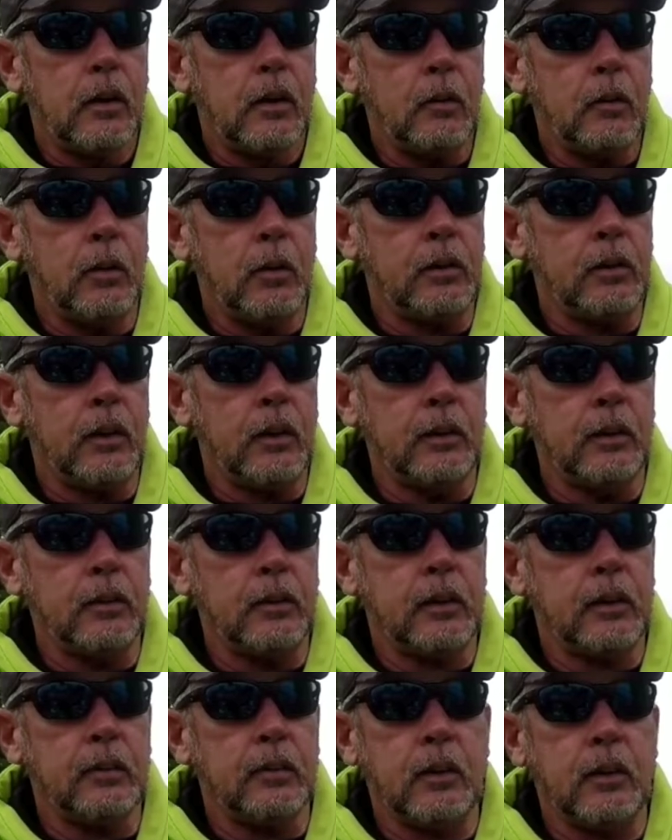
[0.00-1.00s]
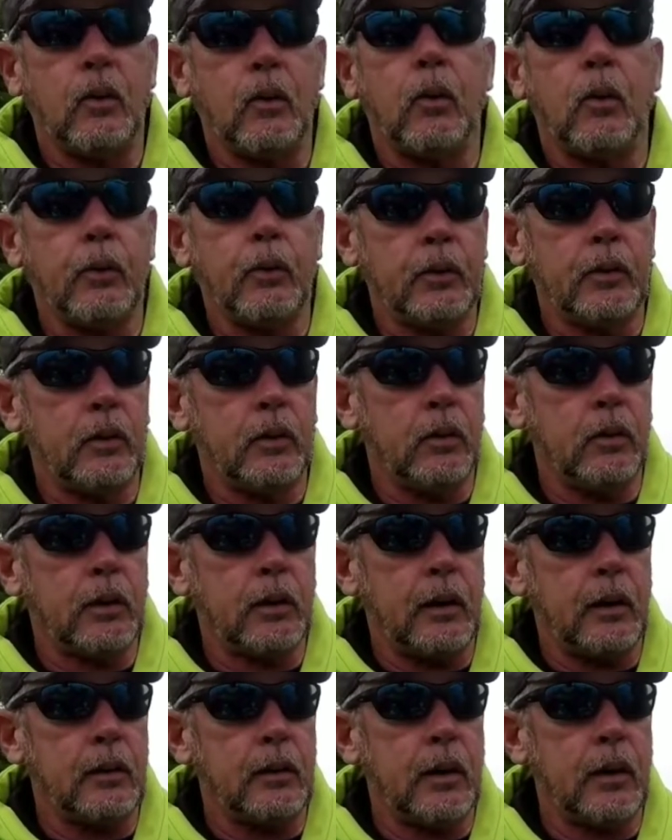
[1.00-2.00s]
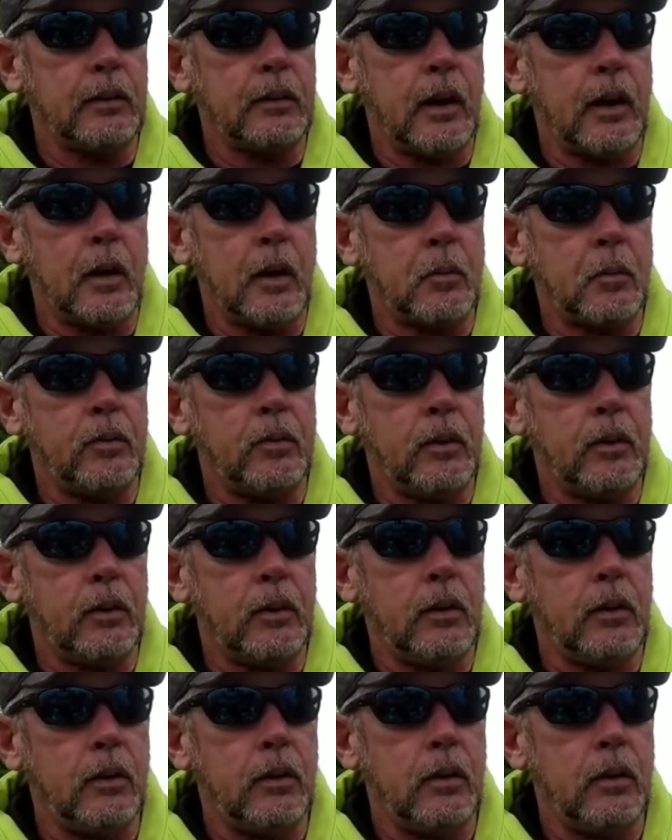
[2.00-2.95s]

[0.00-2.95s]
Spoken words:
And what it does, it gives it a whole nother look on top of it.